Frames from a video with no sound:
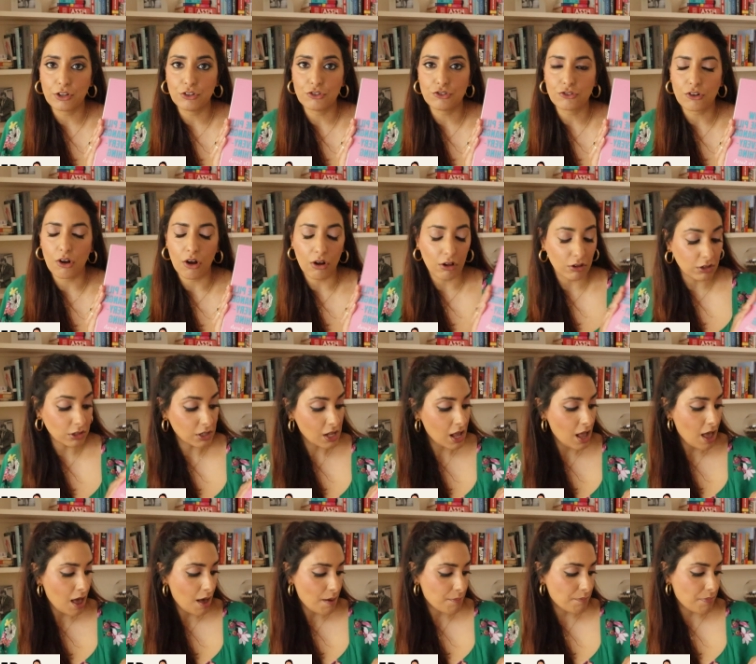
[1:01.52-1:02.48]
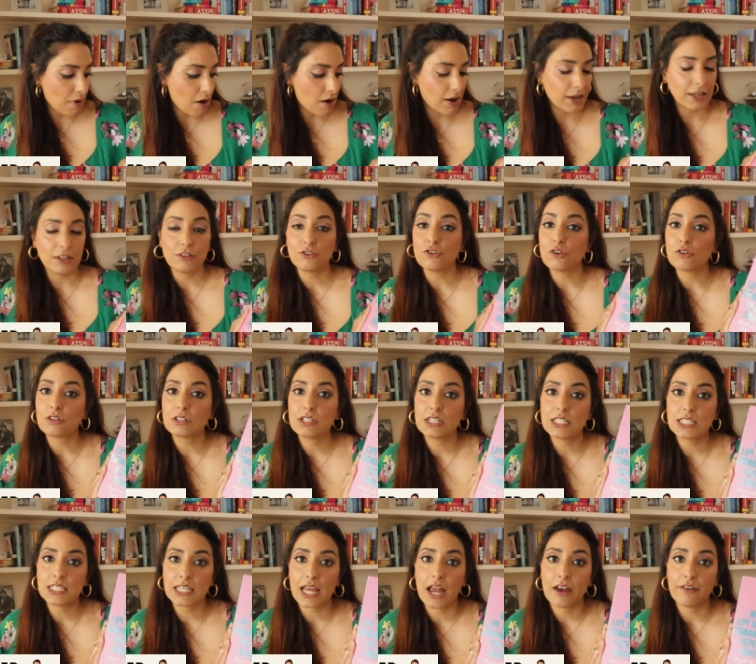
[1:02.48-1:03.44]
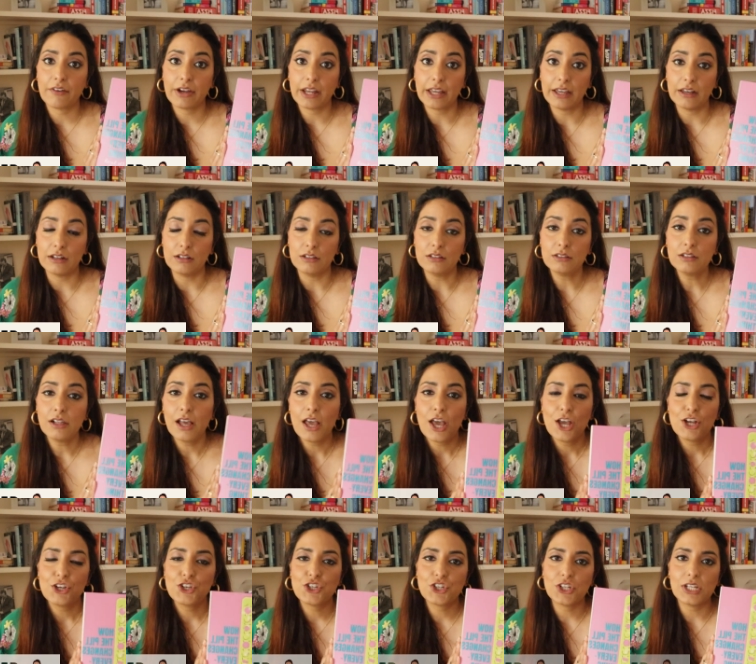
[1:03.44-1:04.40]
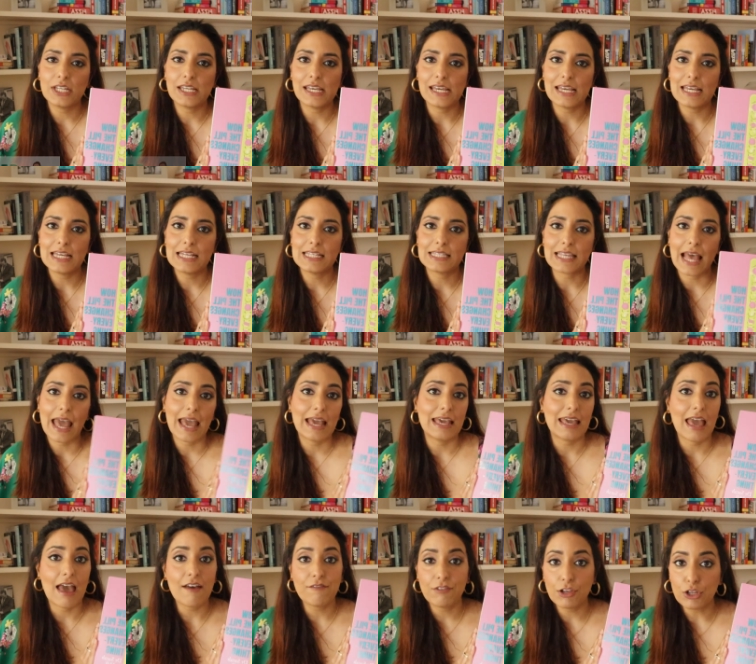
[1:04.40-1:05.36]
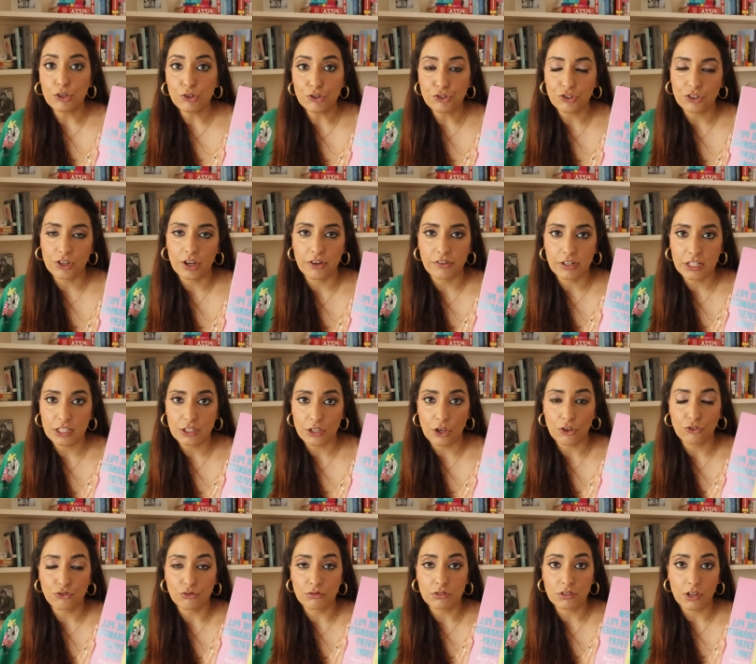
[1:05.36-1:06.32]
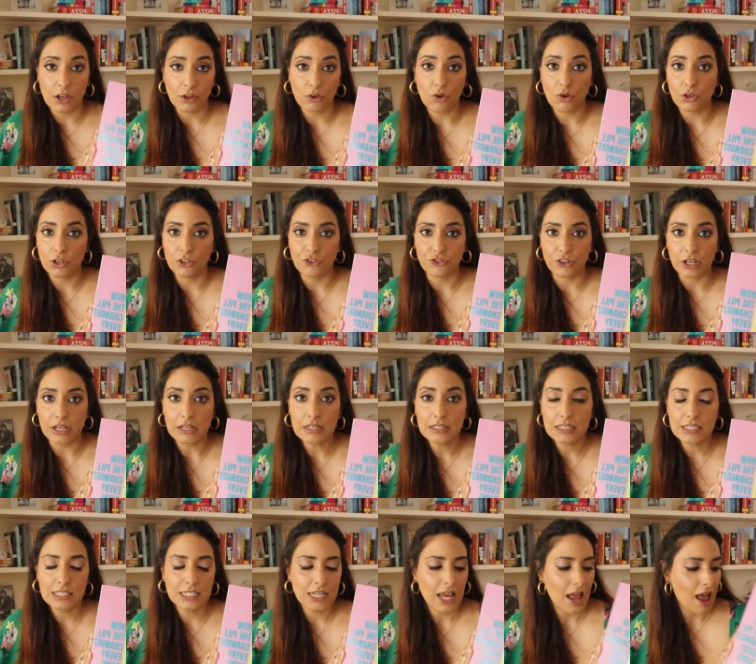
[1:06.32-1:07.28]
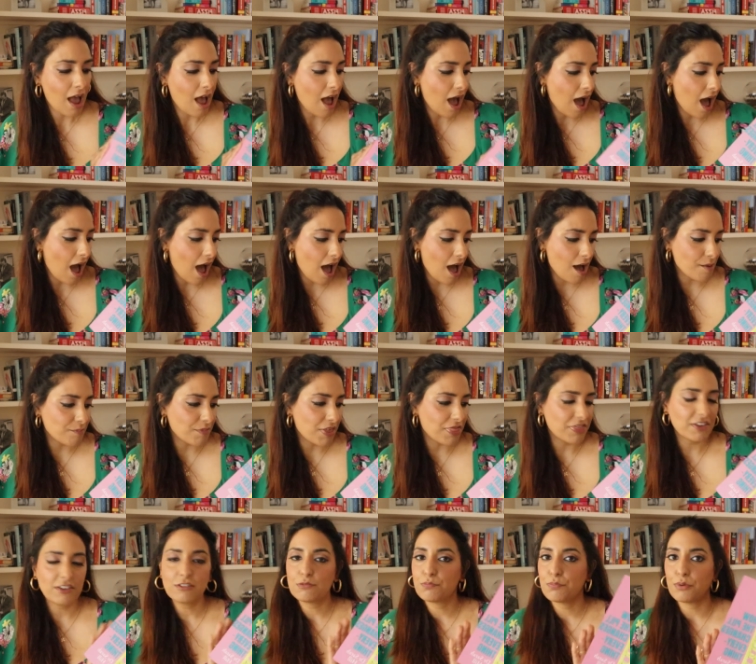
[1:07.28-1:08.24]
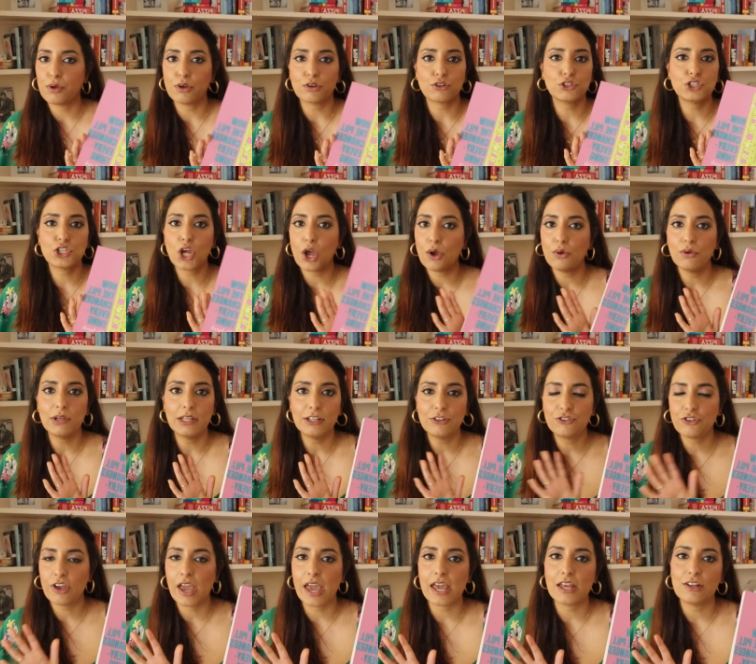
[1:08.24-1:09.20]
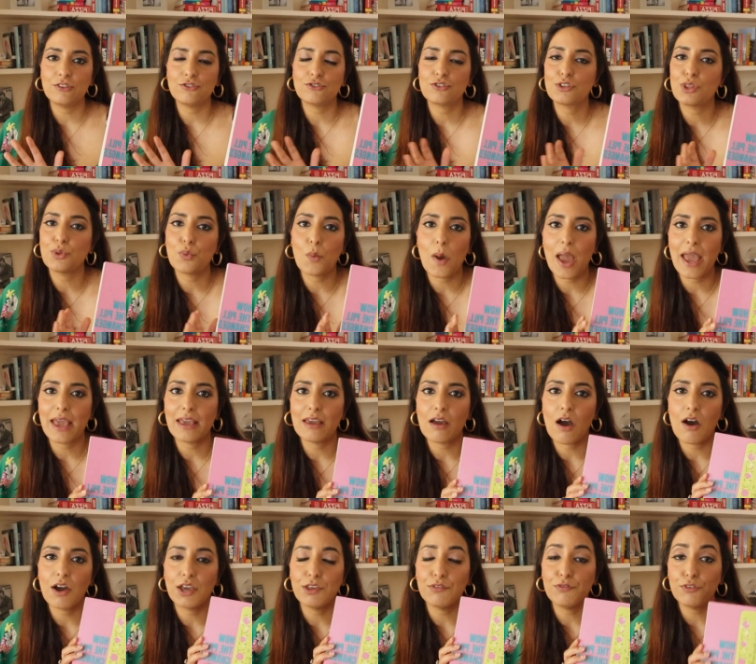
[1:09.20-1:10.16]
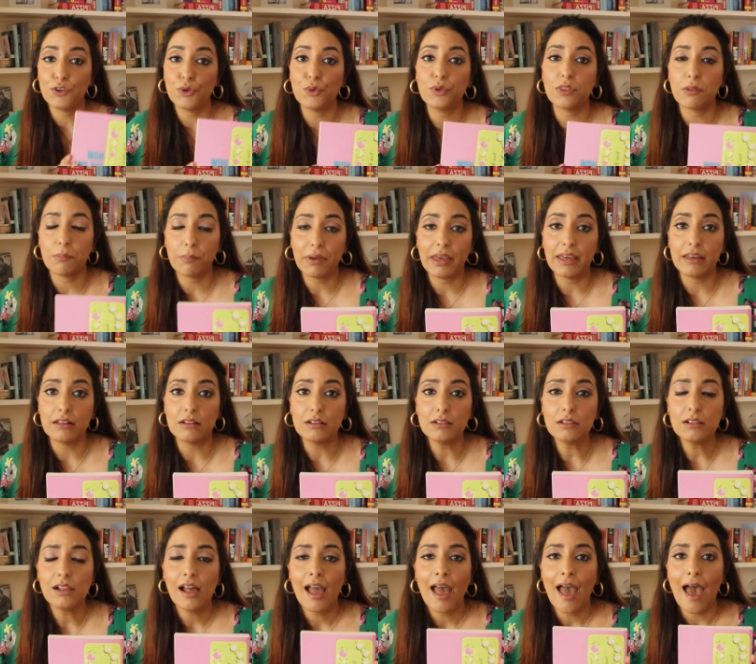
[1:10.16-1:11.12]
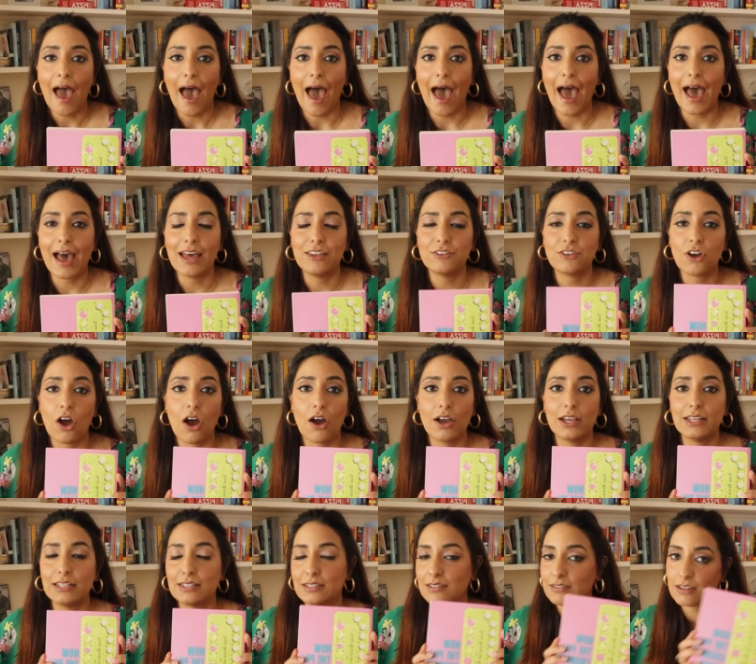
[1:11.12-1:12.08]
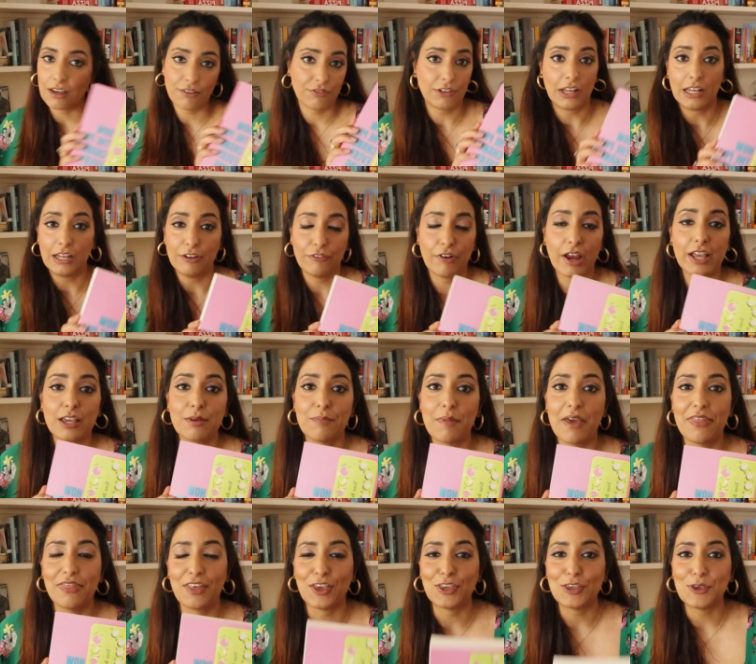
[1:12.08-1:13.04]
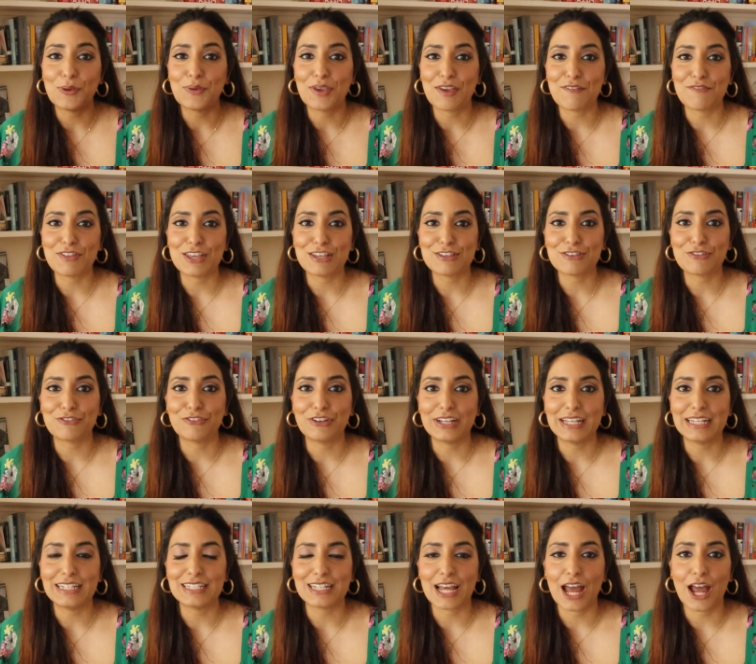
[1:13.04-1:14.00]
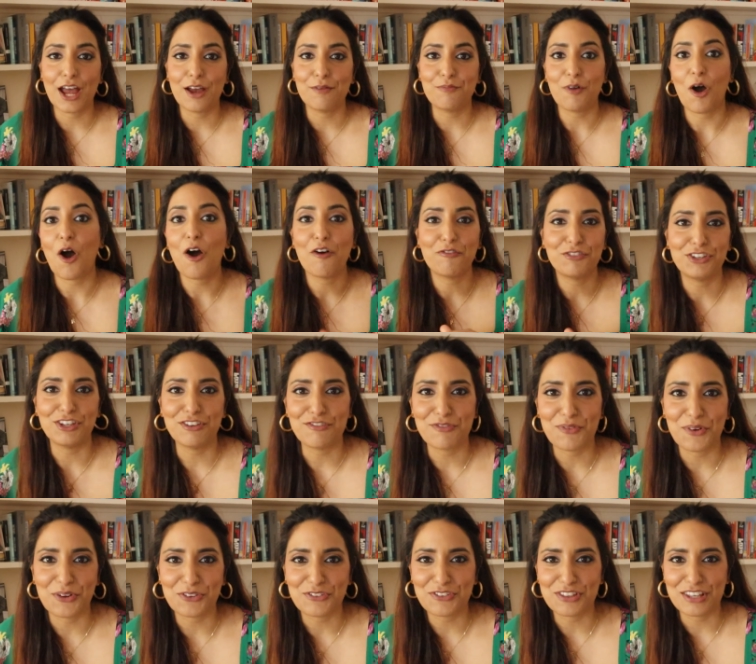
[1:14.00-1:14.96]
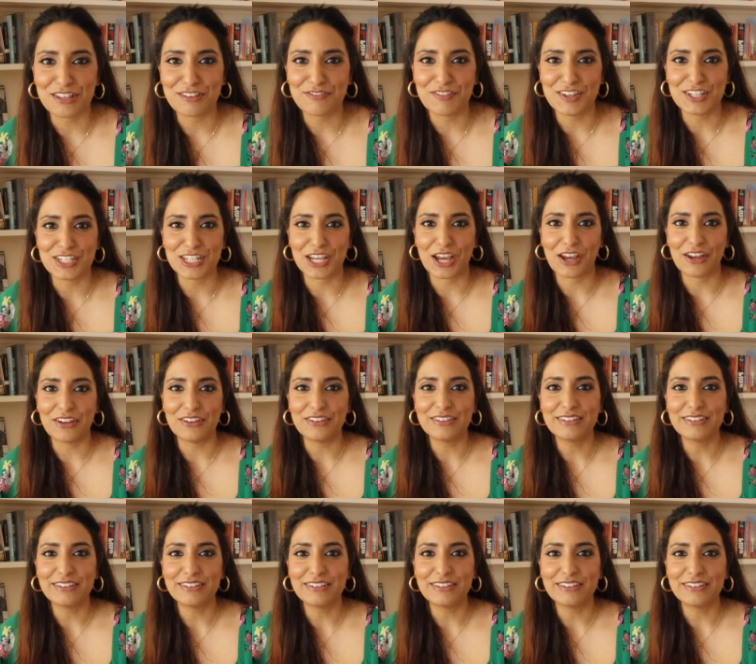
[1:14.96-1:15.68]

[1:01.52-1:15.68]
Control by Dr. Sarah Hill. She is a evolutionary social psychologist. Um, this book totally changed the way I view the pill and I definitely recommend that you give this a read um, after you've watched this video.